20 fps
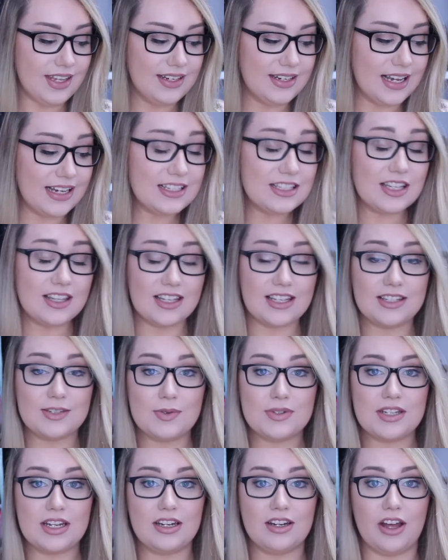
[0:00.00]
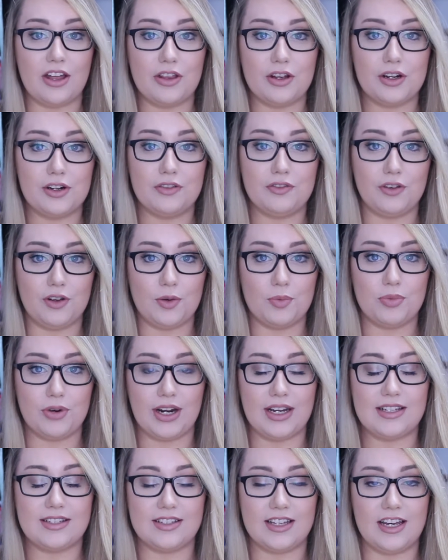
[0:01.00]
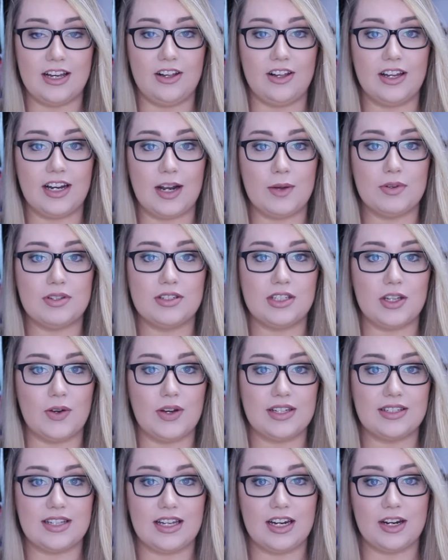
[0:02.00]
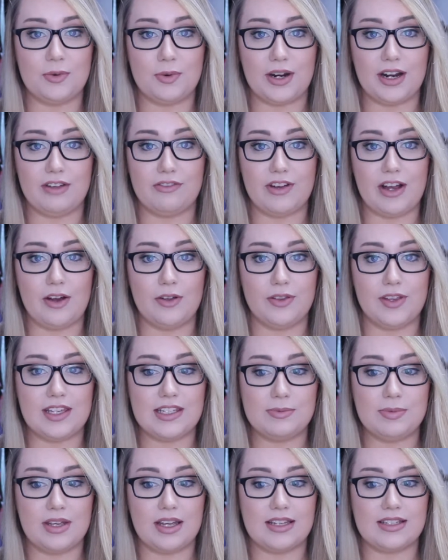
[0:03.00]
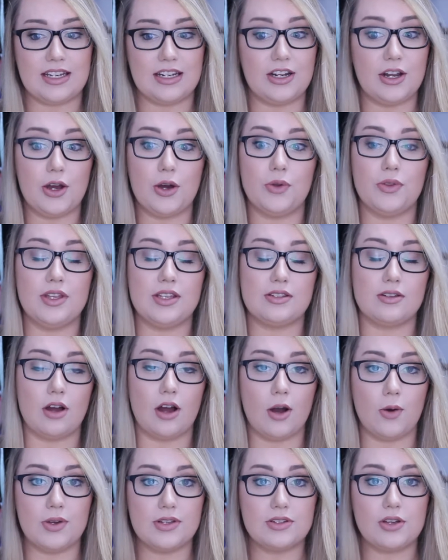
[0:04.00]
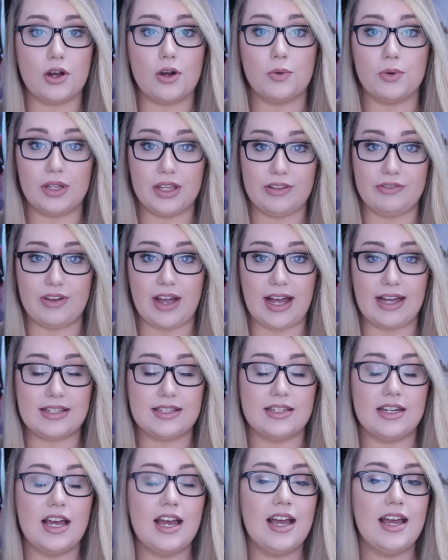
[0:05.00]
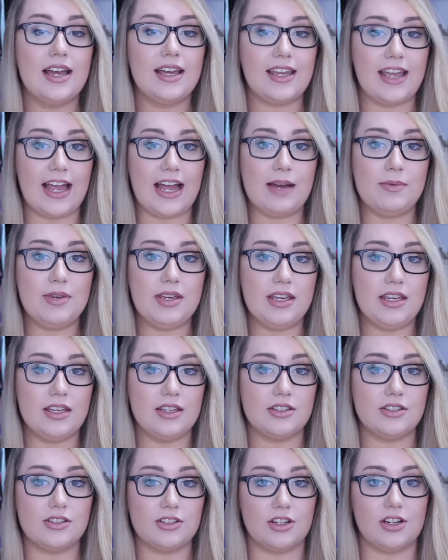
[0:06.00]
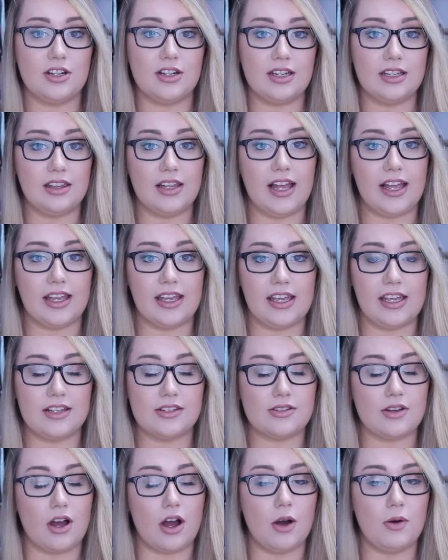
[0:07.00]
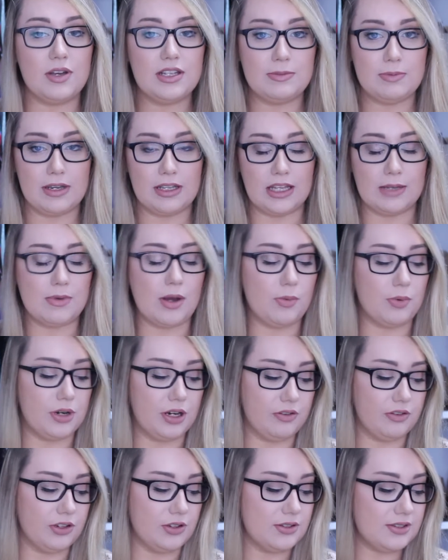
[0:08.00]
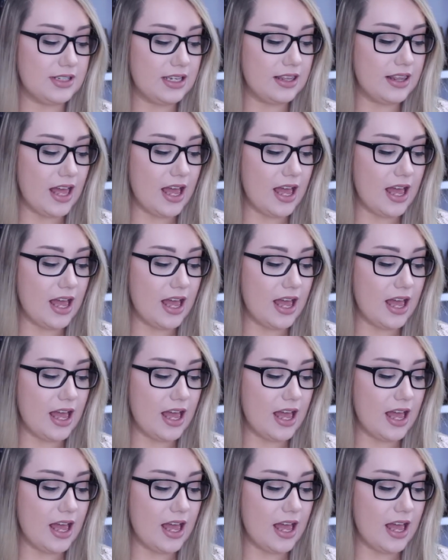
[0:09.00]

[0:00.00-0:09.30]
Next, this was another full price sale, and I was so excited when I found these because I know these always go really fast. Cabi skirted leggings, always pick them up whenever you see